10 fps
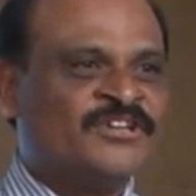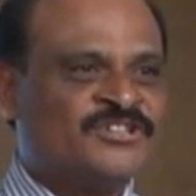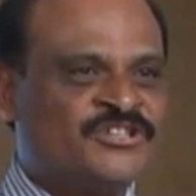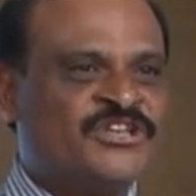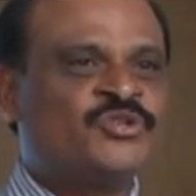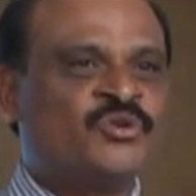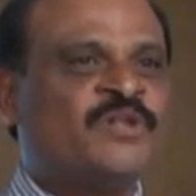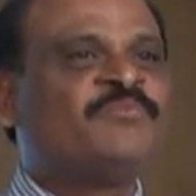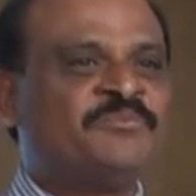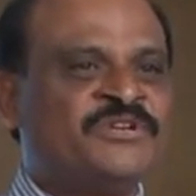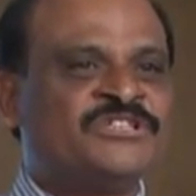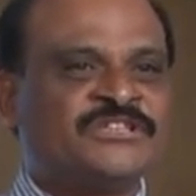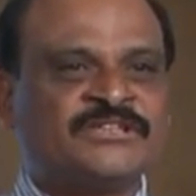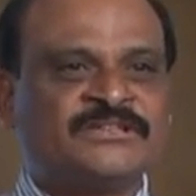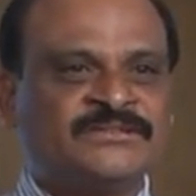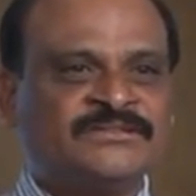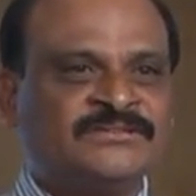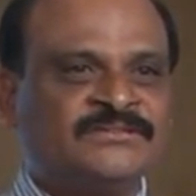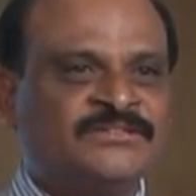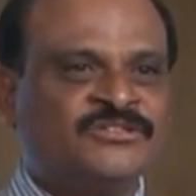Just show them the picture,
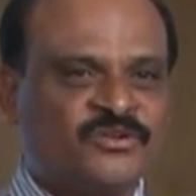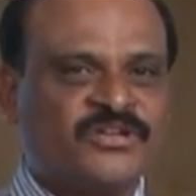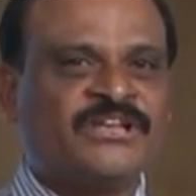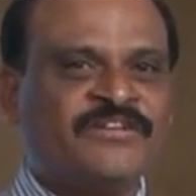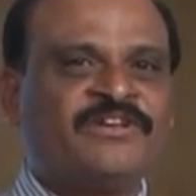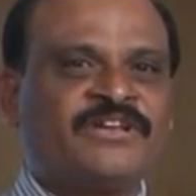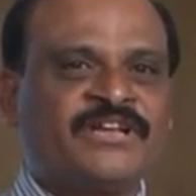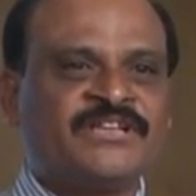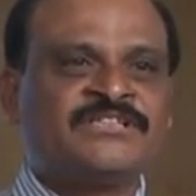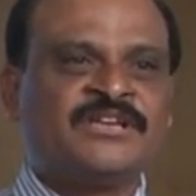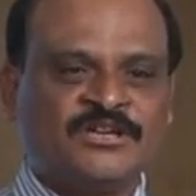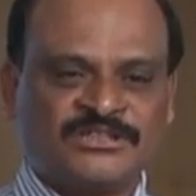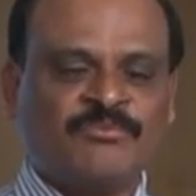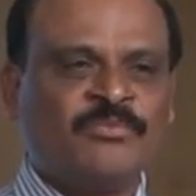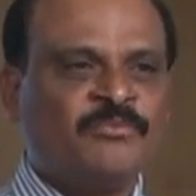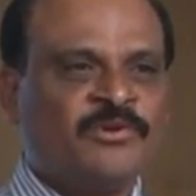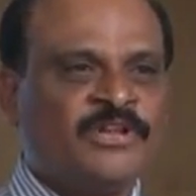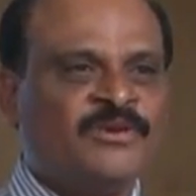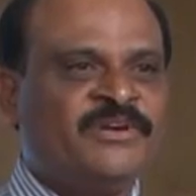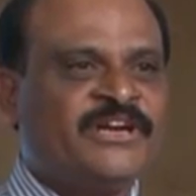so that they will realize. Some people will
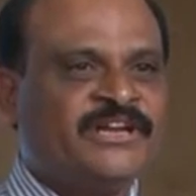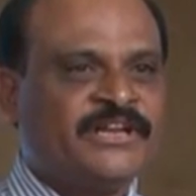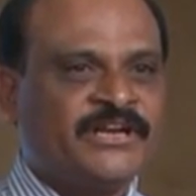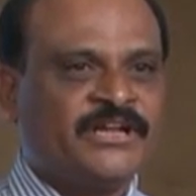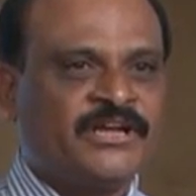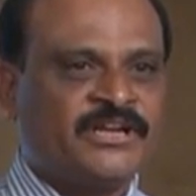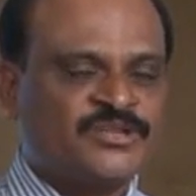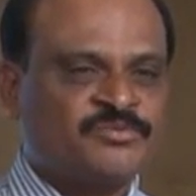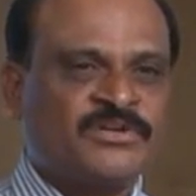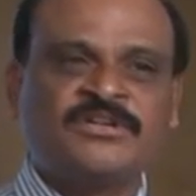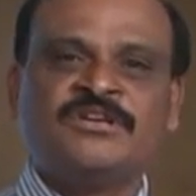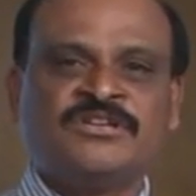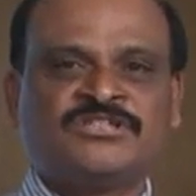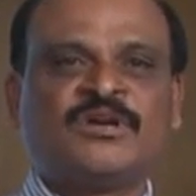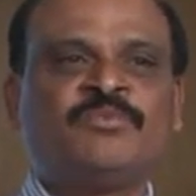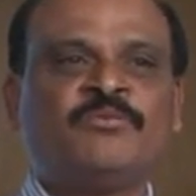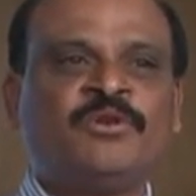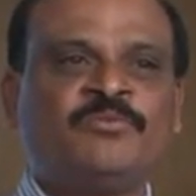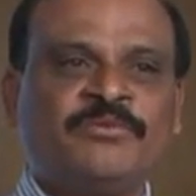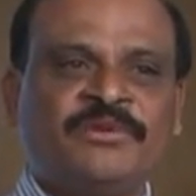immediately respond, some people
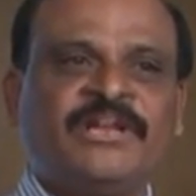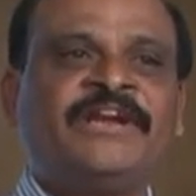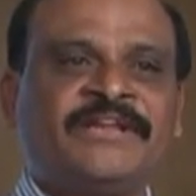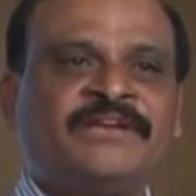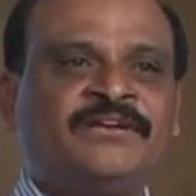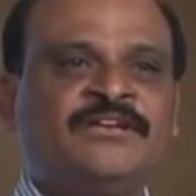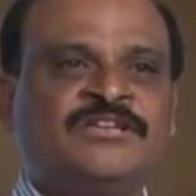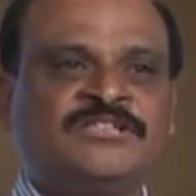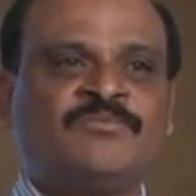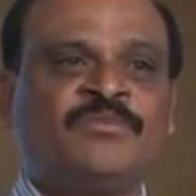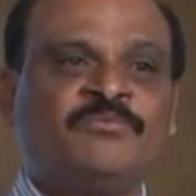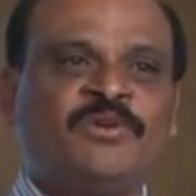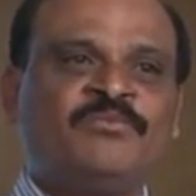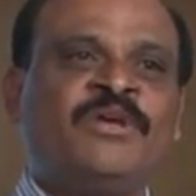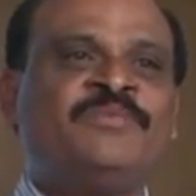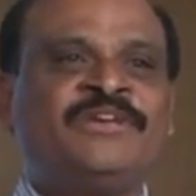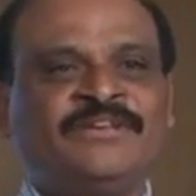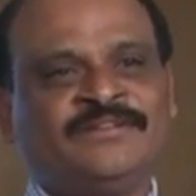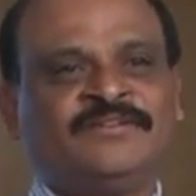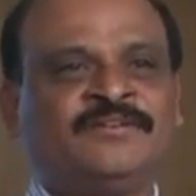may be later, some people may be
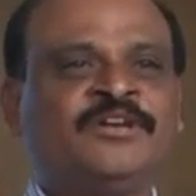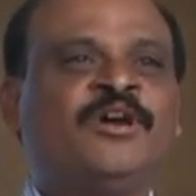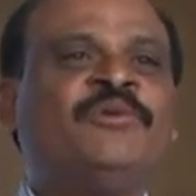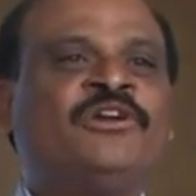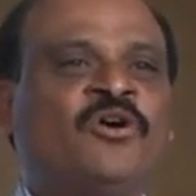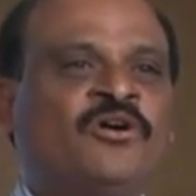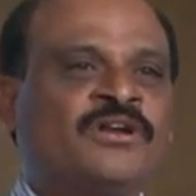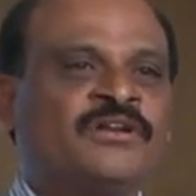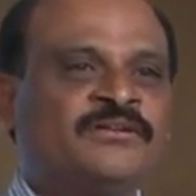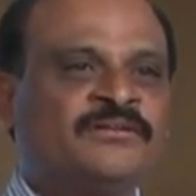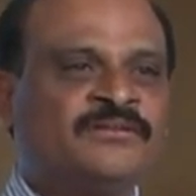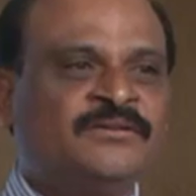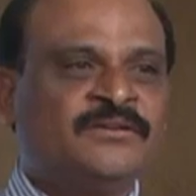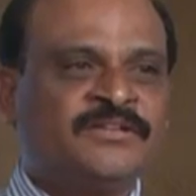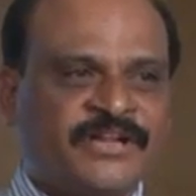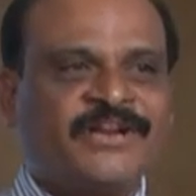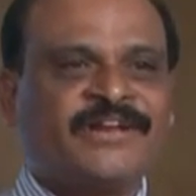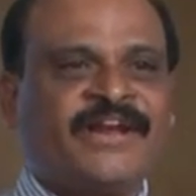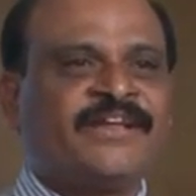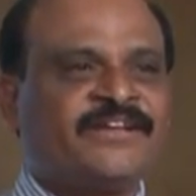a bit longer. There are
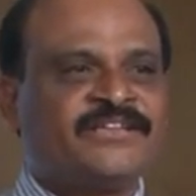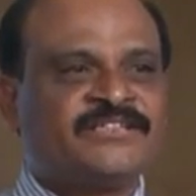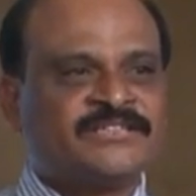categories.